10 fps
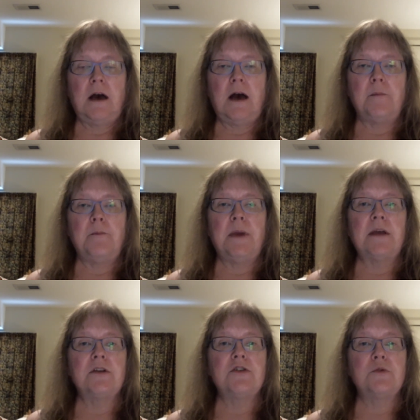Um,
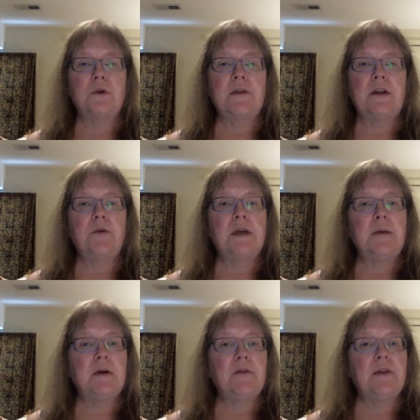make sure that you
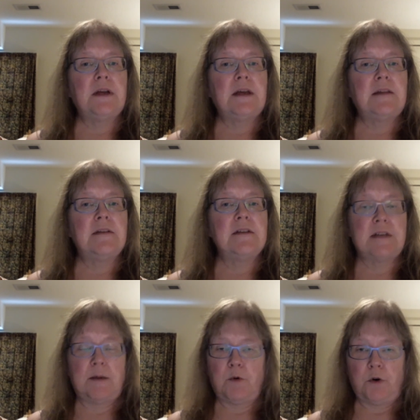keep everything in the
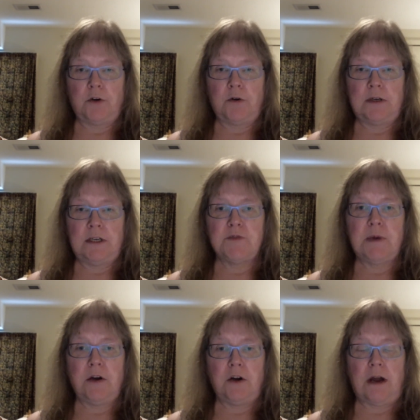same order in each
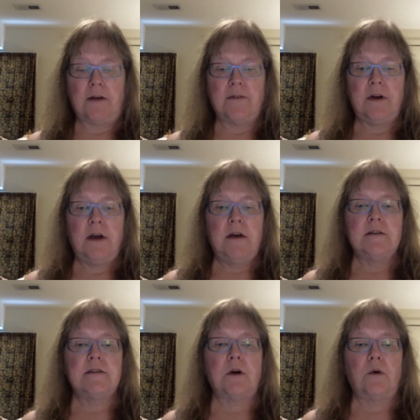paragraph.
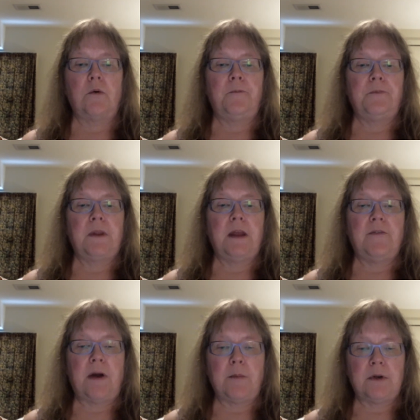So
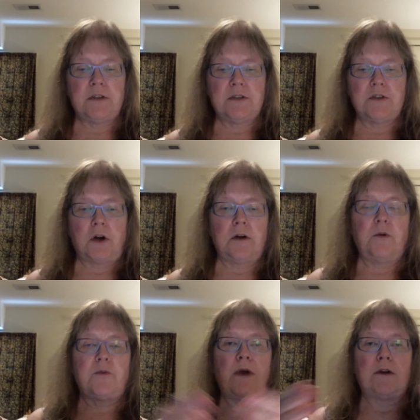if I'm going to start
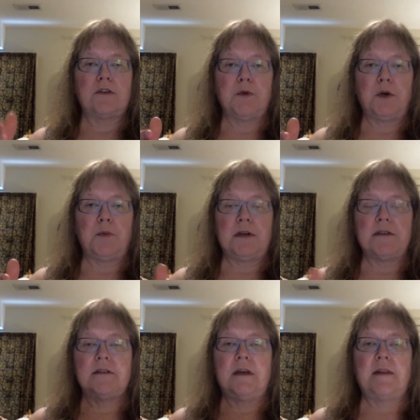with writer's
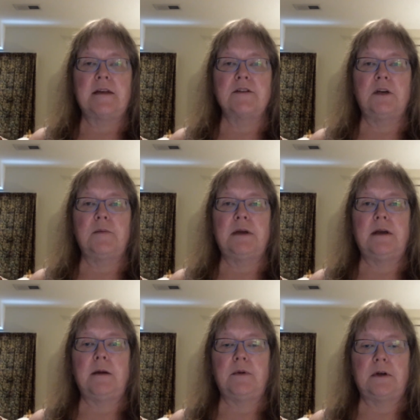purpose, and that's going to
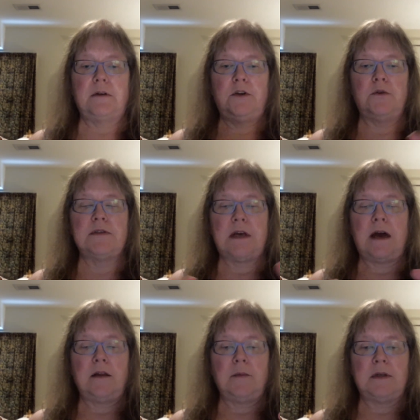be, I'm going to use the
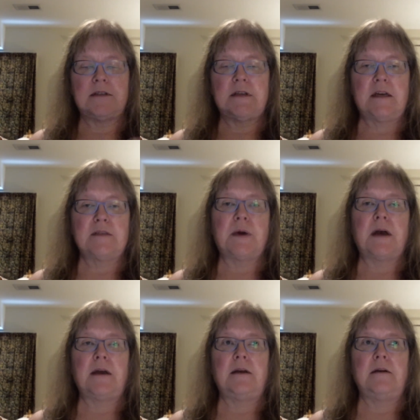elements as
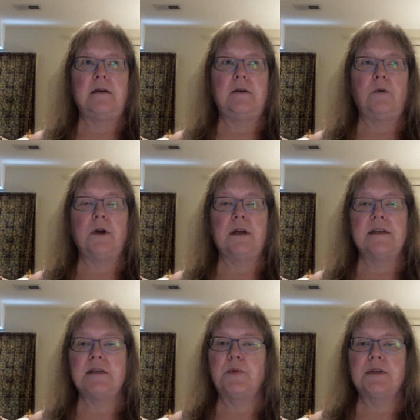my
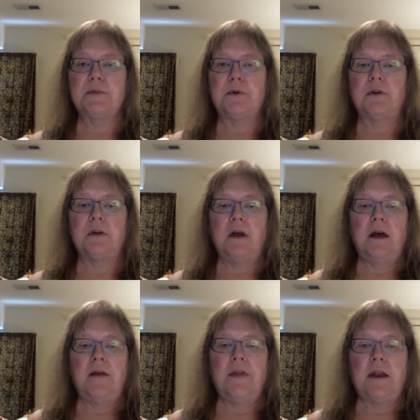organizing principle,
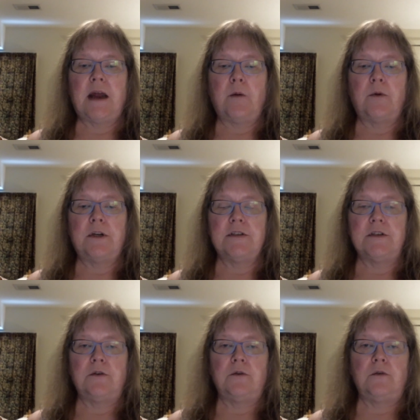then I want to
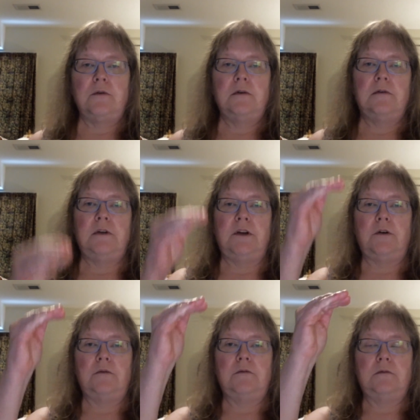do, you
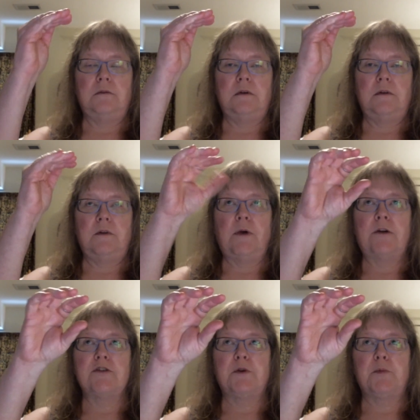know, the
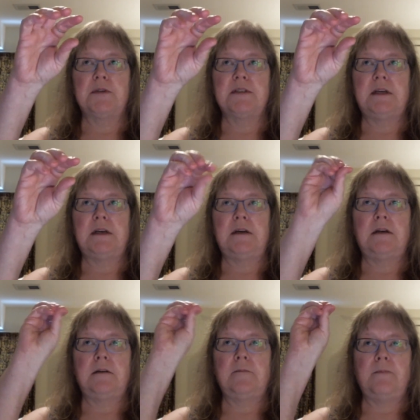writer's purpose in